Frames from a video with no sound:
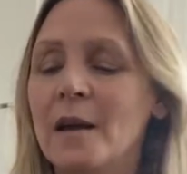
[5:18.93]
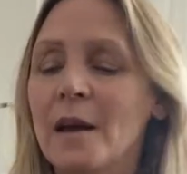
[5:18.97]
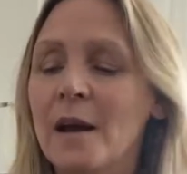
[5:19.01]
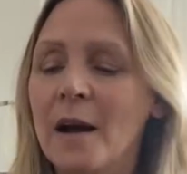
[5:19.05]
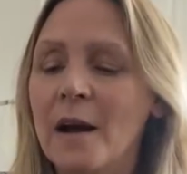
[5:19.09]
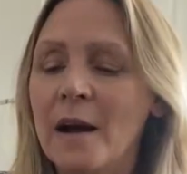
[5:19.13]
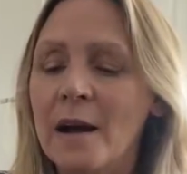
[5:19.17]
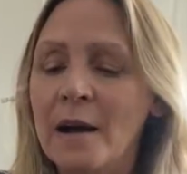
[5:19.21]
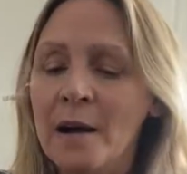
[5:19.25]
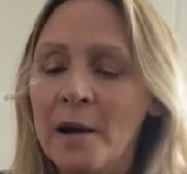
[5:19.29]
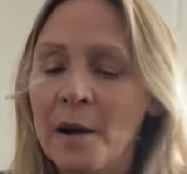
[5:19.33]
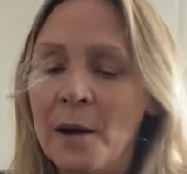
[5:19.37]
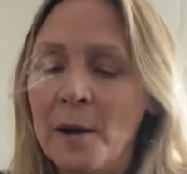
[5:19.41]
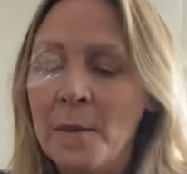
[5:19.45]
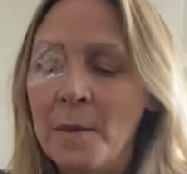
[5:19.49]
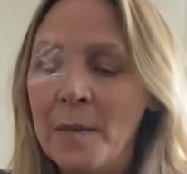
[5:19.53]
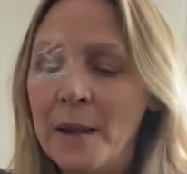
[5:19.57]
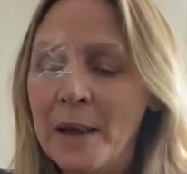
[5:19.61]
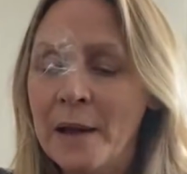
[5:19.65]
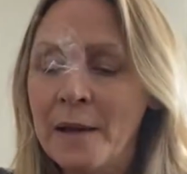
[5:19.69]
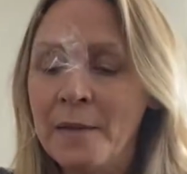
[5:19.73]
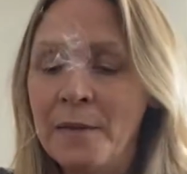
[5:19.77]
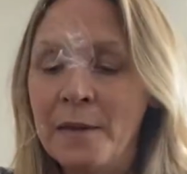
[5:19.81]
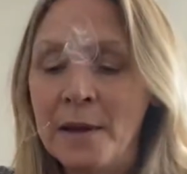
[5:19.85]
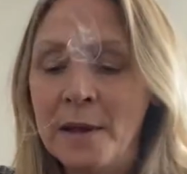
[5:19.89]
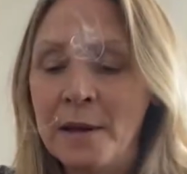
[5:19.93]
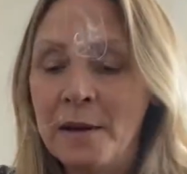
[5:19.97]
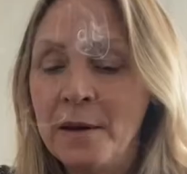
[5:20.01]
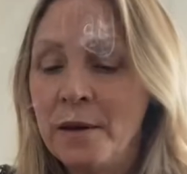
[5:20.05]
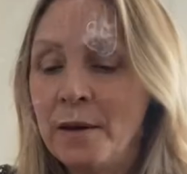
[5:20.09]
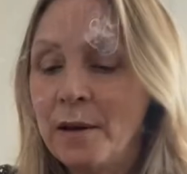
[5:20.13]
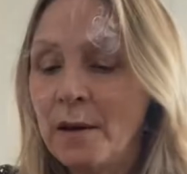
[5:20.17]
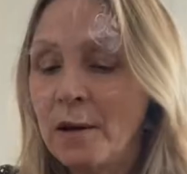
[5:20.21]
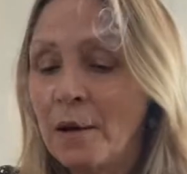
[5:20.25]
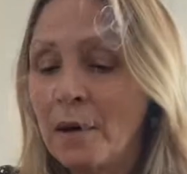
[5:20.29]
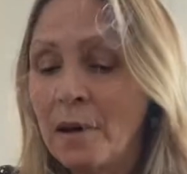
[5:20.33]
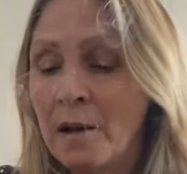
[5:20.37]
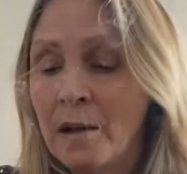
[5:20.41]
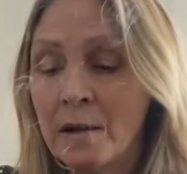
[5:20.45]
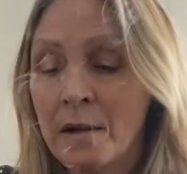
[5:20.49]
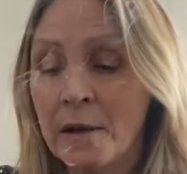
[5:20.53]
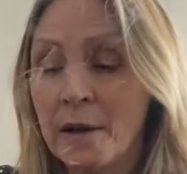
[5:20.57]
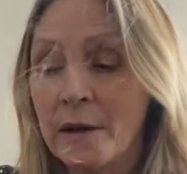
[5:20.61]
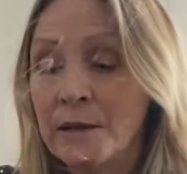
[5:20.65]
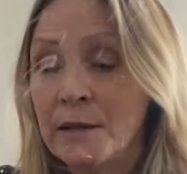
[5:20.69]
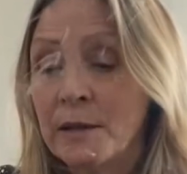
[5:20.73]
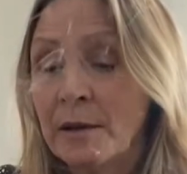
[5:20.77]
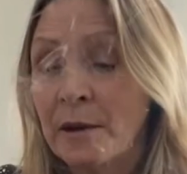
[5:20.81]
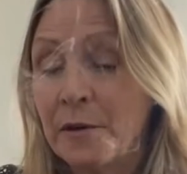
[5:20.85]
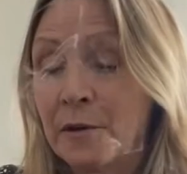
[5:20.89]
And then all
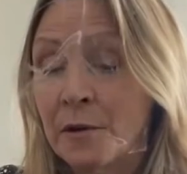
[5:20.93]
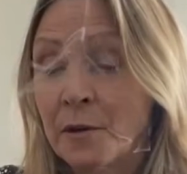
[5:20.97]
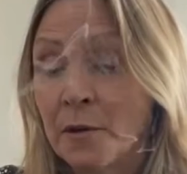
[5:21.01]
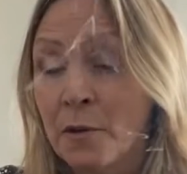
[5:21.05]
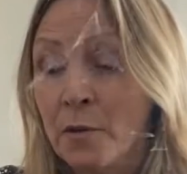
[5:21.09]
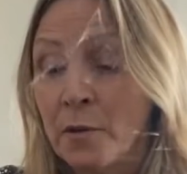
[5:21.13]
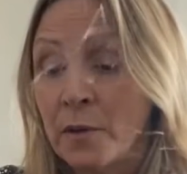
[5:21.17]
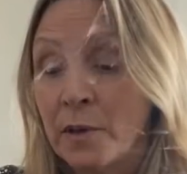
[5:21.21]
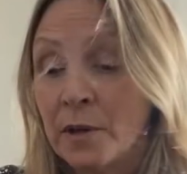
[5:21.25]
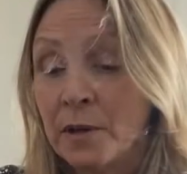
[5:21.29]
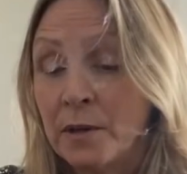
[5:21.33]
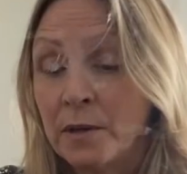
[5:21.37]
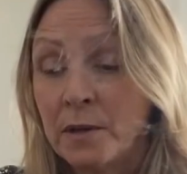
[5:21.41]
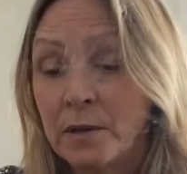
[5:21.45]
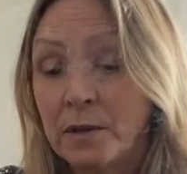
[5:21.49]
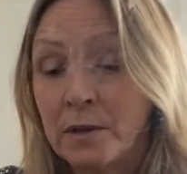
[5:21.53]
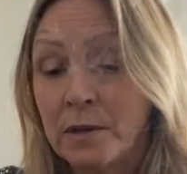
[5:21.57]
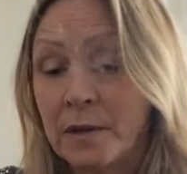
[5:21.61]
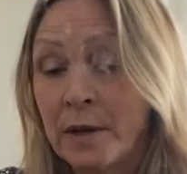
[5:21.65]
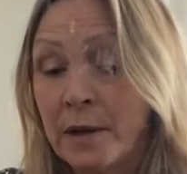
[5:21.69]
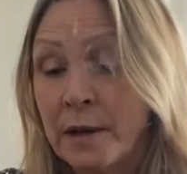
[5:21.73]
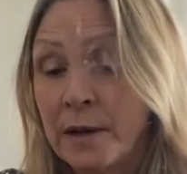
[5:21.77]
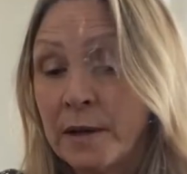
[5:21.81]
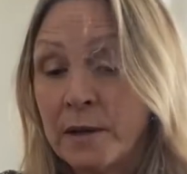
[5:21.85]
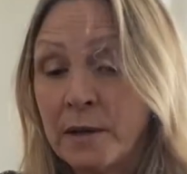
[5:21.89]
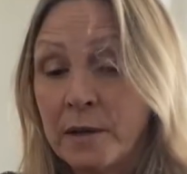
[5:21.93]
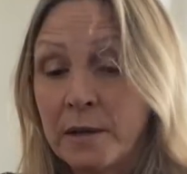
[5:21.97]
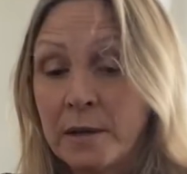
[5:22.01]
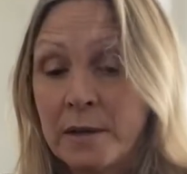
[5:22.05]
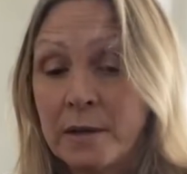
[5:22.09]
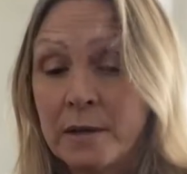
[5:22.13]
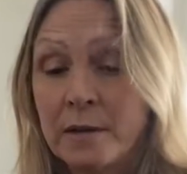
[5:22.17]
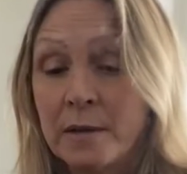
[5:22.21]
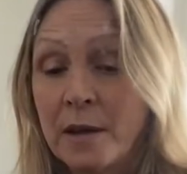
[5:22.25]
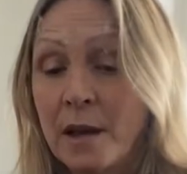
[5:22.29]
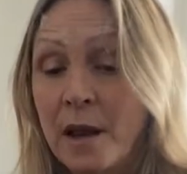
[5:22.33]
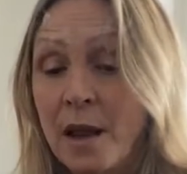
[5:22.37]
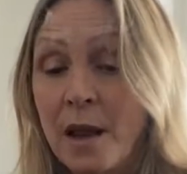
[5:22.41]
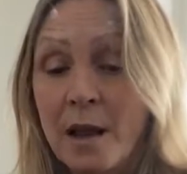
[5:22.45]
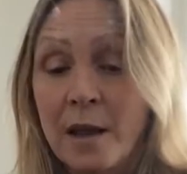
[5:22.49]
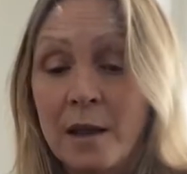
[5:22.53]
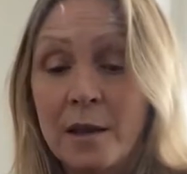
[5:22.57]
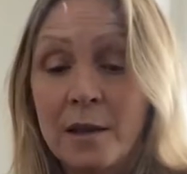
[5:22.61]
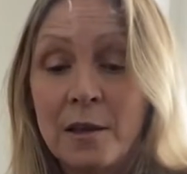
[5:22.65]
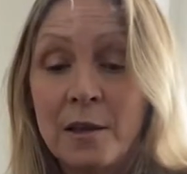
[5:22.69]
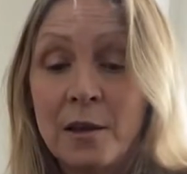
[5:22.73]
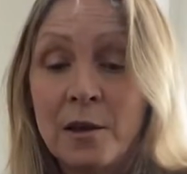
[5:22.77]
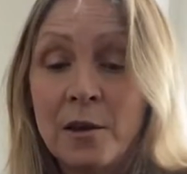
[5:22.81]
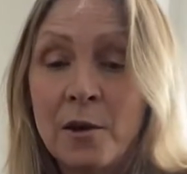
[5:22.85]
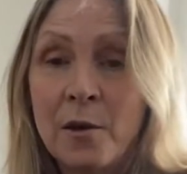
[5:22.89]
kinds of other coins that I just,
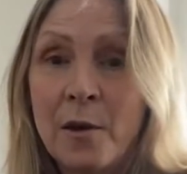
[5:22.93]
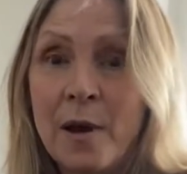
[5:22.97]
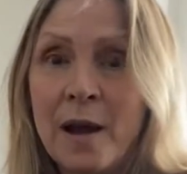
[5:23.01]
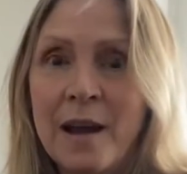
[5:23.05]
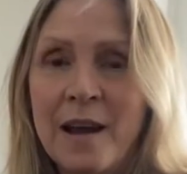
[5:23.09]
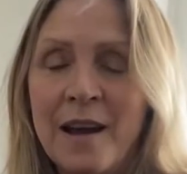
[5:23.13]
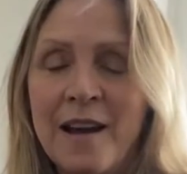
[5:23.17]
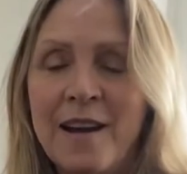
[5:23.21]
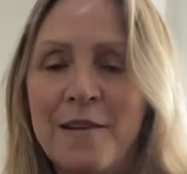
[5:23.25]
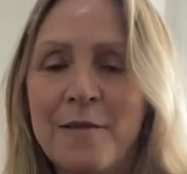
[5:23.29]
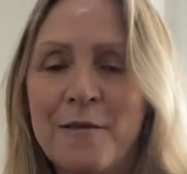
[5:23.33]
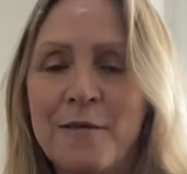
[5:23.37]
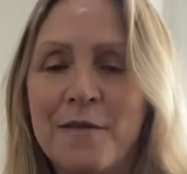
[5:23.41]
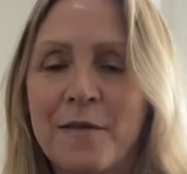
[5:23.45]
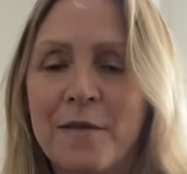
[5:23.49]
I had